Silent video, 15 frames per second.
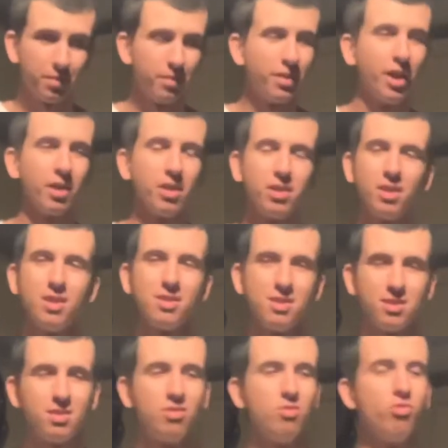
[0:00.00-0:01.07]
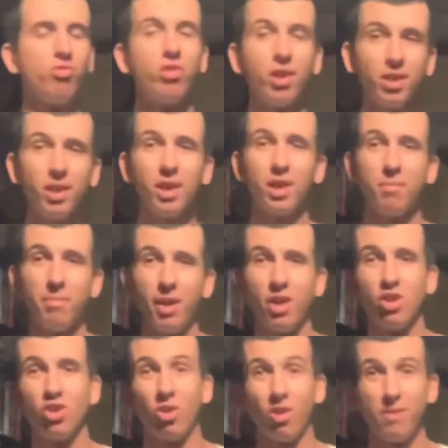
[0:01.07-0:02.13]
Now, this is, you're really going to make
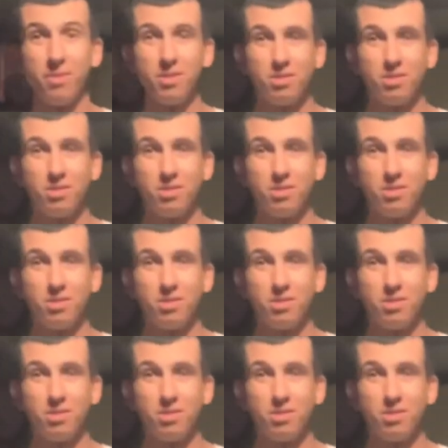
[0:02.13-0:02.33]
sure in